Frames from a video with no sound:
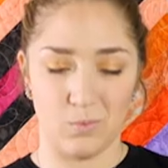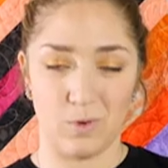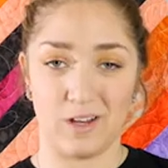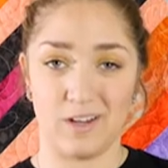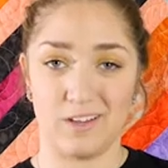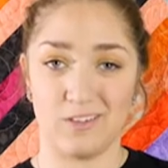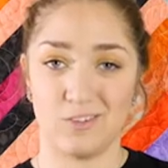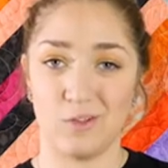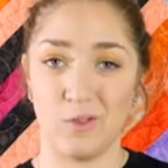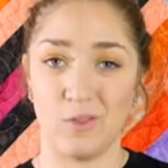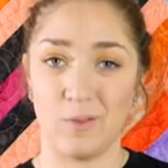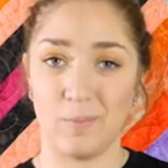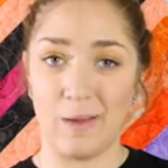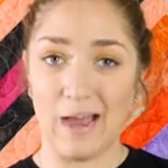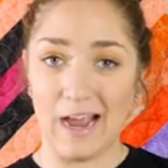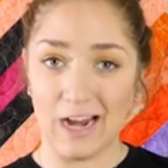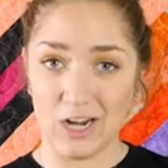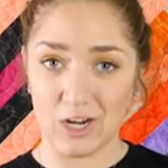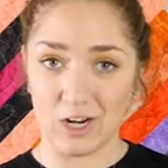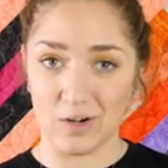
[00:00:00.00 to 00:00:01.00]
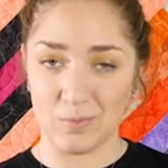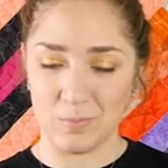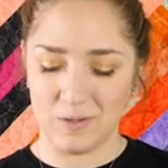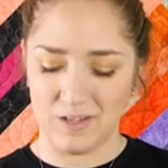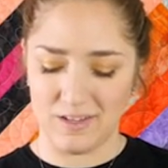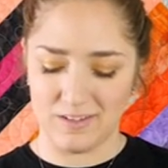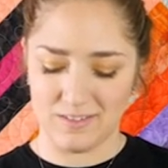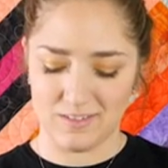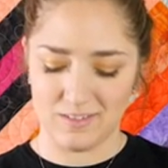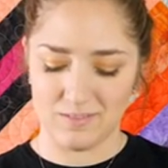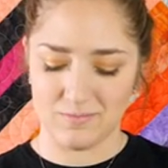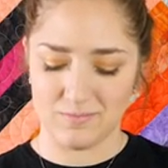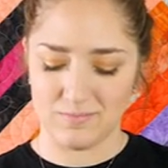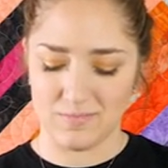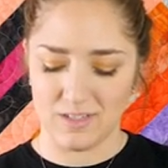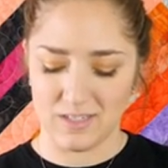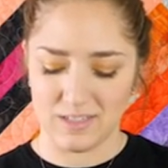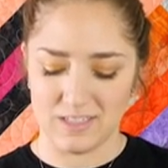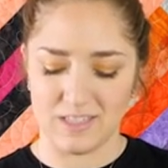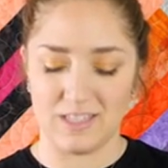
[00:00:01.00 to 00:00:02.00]
we're going to sew the background piece
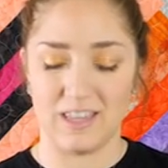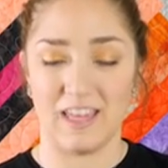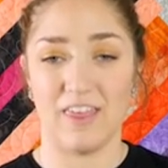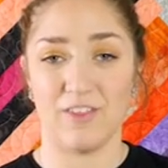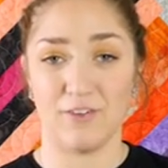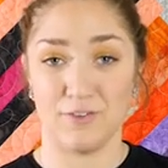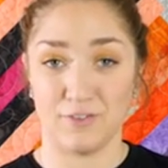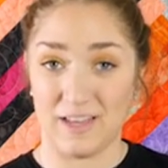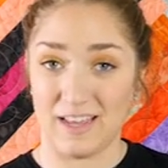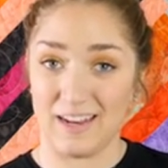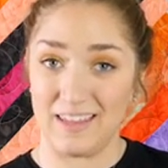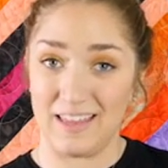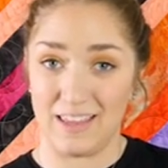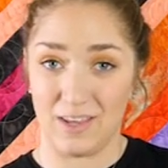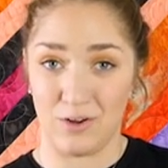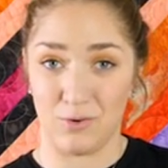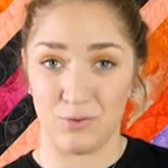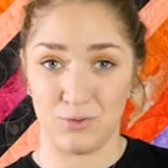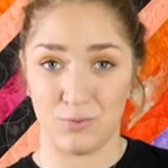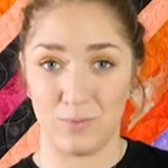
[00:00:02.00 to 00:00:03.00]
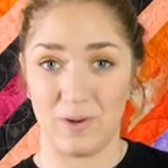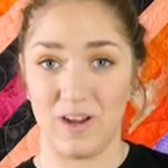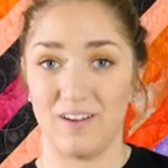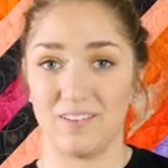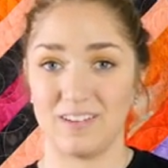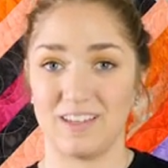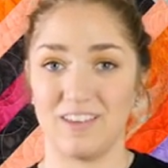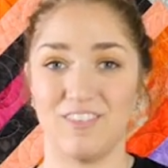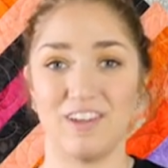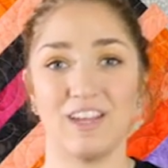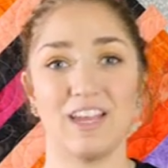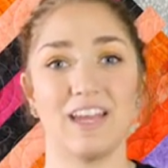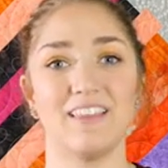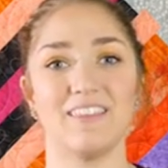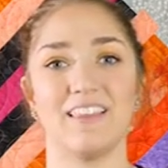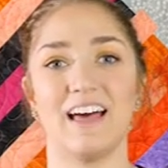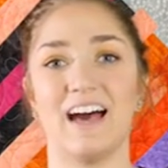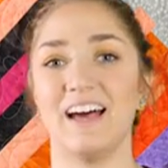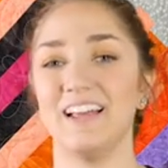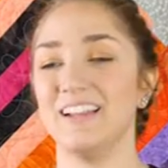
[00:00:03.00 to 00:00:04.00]
to the other side of that little square, giving
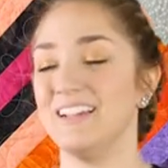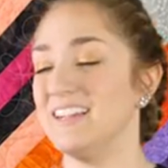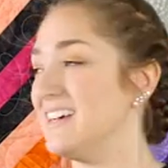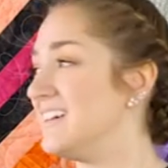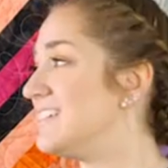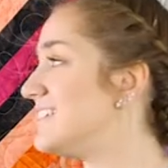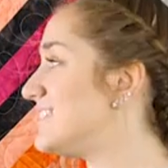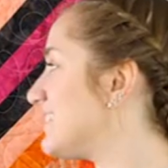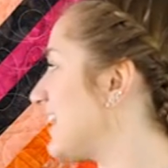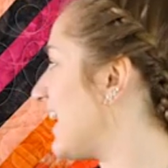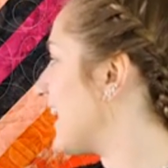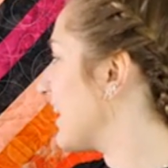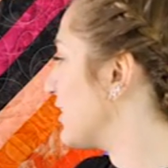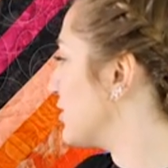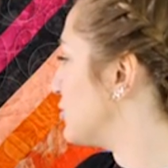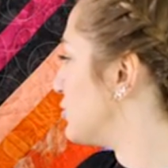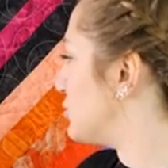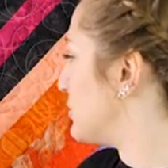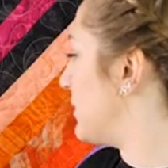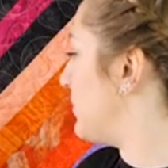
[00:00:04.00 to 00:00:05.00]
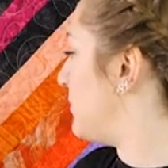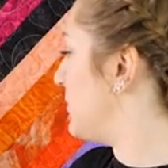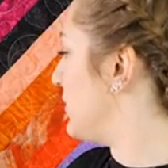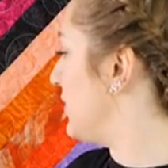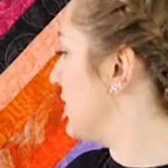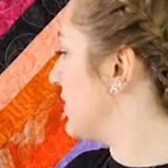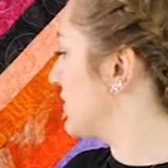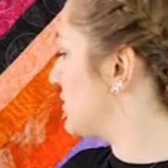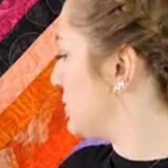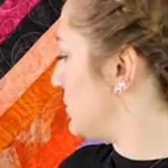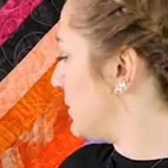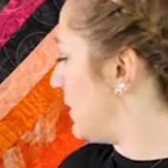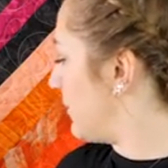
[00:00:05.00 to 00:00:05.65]
it that staggered drip look to